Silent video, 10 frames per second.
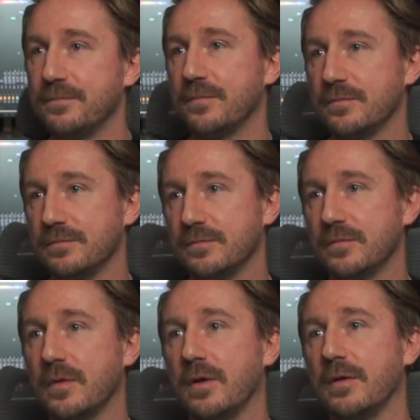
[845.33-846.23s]
What is your,
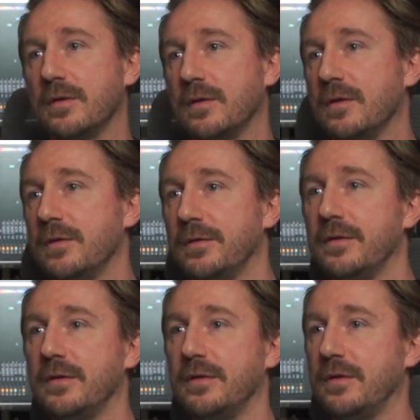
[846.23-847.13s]
advice you
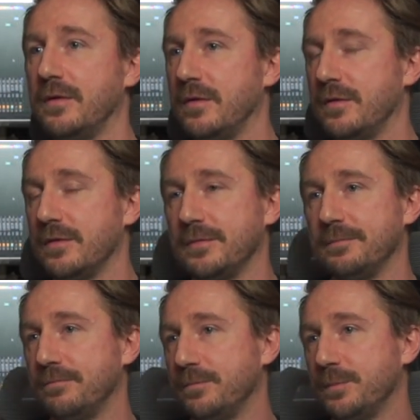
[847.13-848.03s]
give to
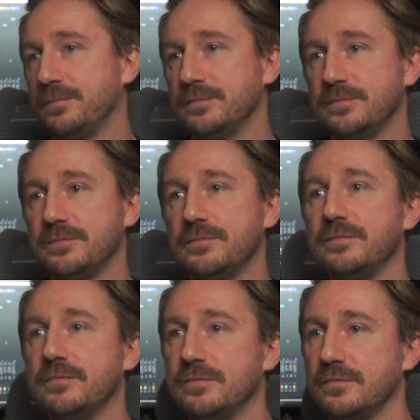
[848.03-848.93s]
people who want to get
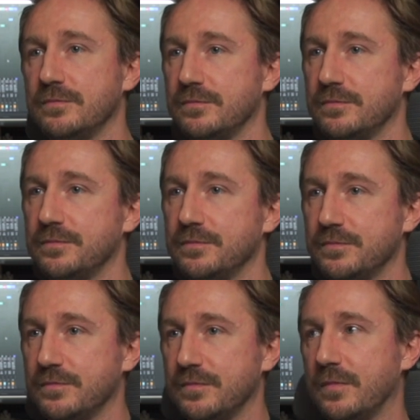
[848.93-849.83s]
into it or who
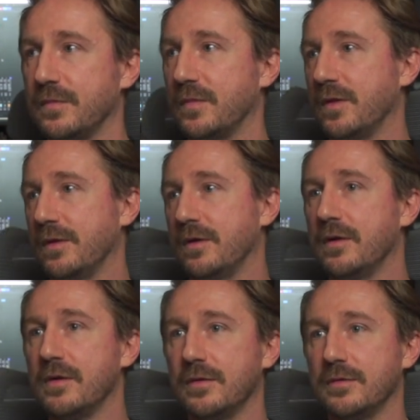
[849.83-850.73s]
are already into it
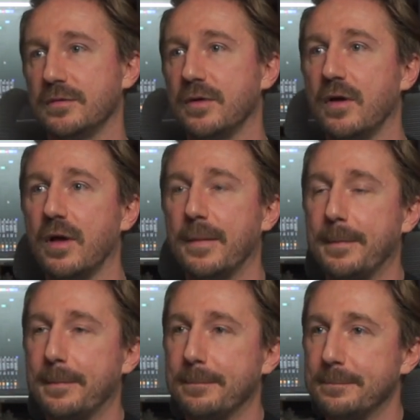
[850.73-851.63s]
and just aren't happy with
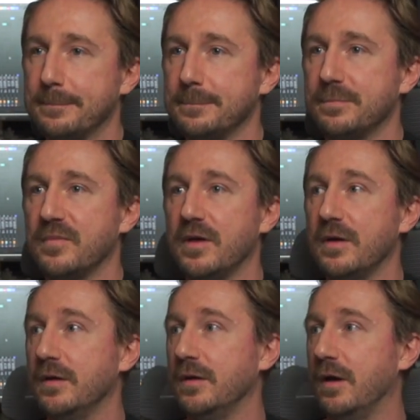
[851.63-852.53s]
what they're doing?
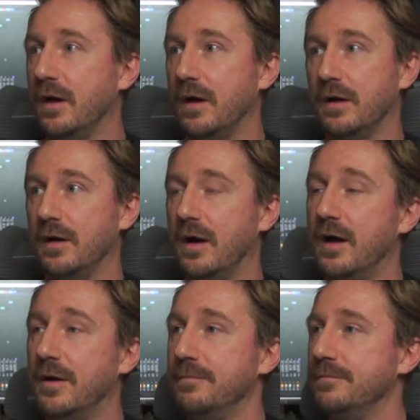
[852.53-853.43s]

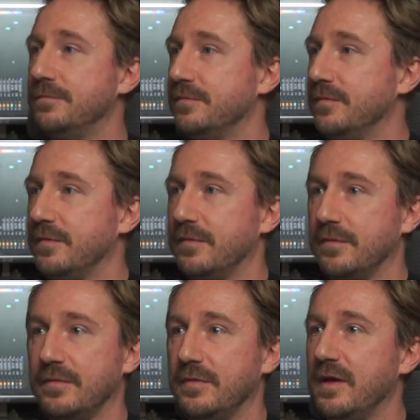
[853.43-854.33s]
The sound that they're putting
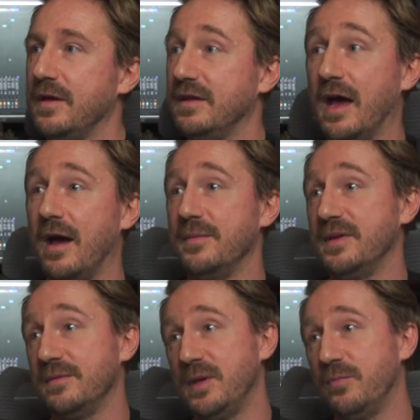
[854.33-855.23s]
out. Yeah,
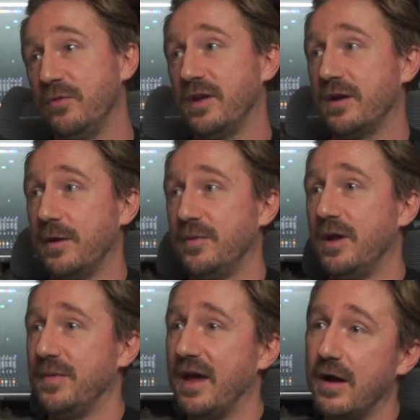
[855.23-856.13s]
people that are coming
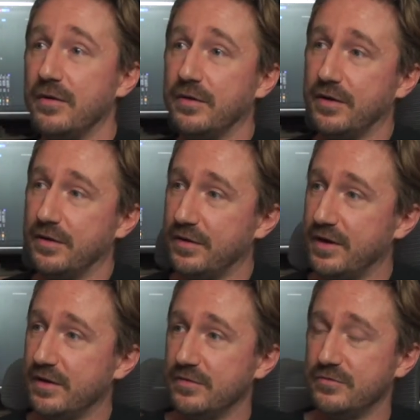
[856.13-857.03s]
up now are
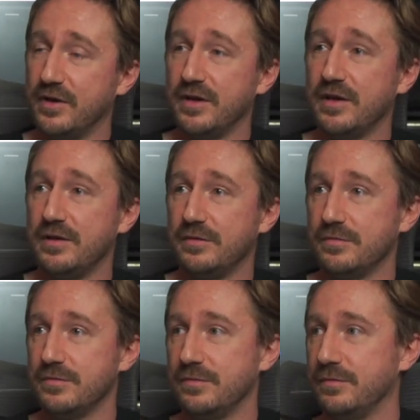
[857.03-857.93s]
in a very
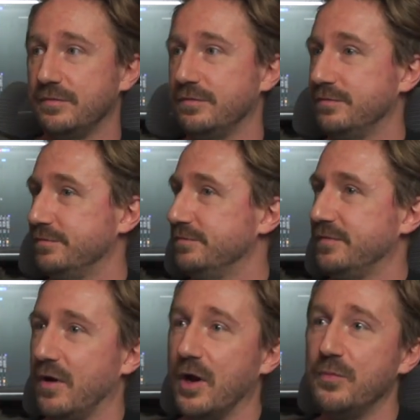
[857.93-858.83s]

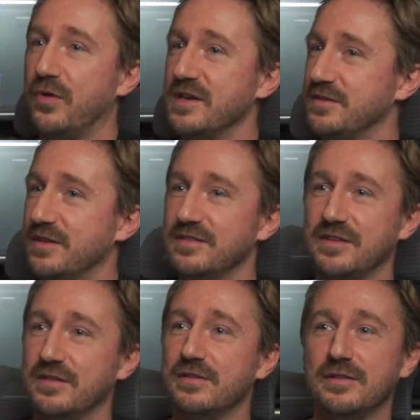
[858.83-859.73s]

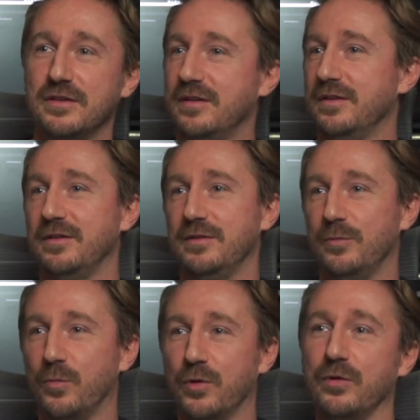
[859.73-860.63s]
unprecedented
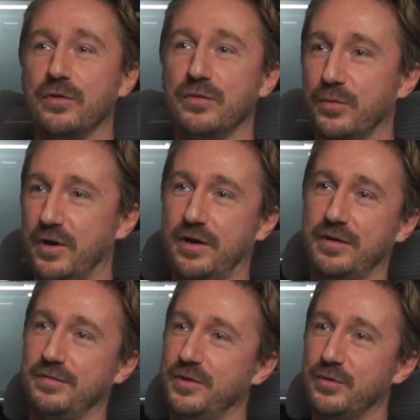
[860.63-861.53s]
world
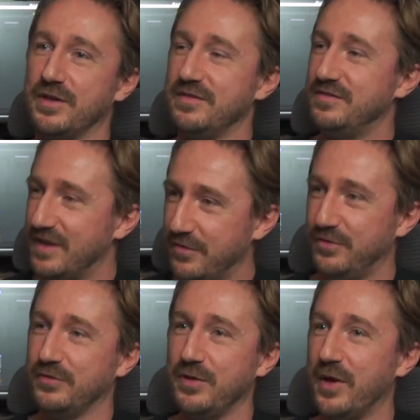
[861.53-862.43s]
where you can
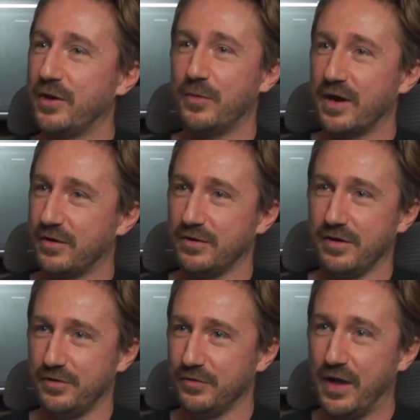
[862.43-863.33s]
definitely make a record
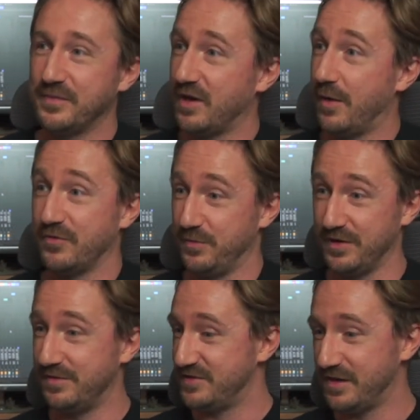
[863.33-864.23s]
on your laptop from
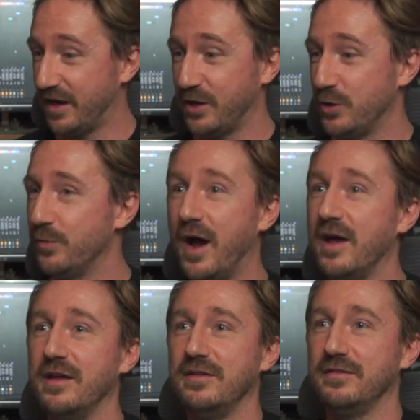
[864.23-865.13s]
the second you buy it.